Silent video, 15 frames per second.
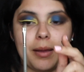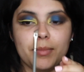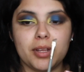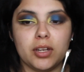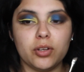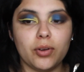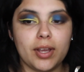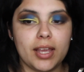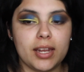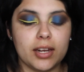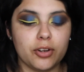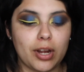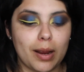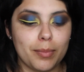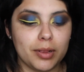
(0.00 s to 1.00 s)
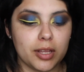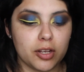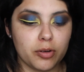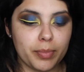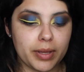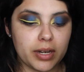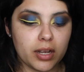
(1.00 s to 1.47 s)
I'm going to go ahead and grab a
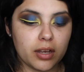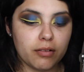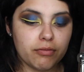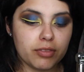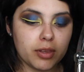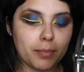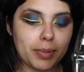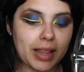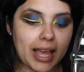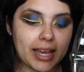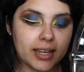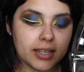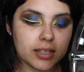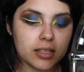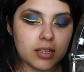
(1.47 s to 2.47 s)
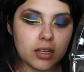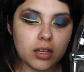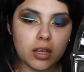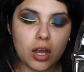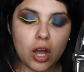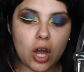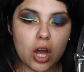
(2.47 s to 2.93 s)
little bit of the black
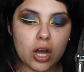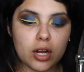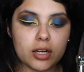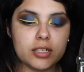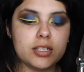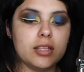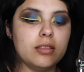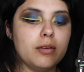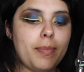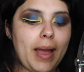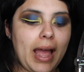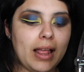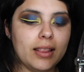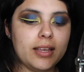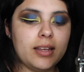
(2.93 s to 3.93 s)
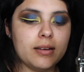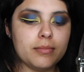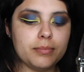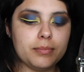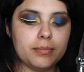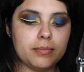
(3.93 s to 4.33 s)
on the palette.